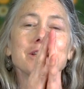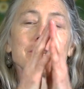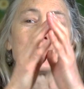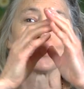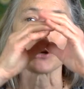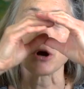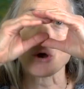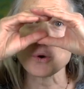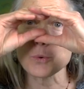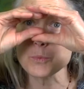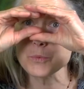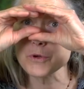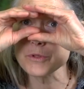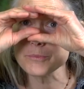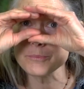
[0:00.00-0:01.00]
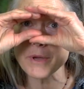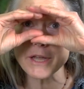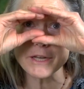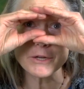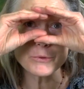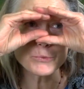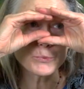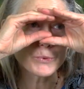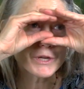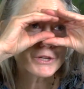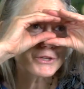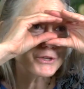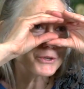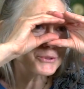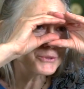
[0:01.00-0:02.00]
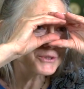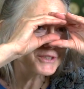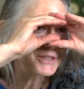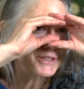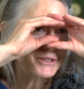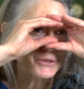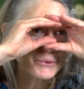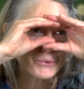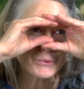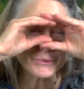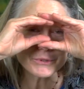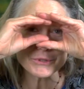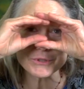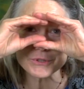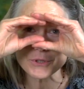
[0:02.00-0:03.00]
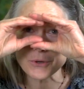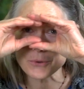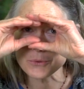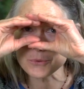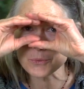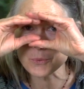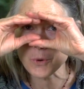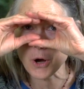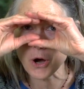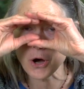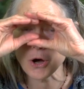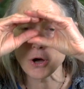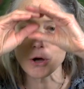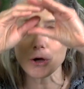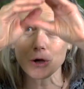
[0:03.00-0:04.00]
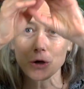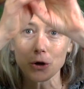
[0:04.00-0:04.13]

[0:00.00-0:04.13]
There's a home with many windows and an old stone wall.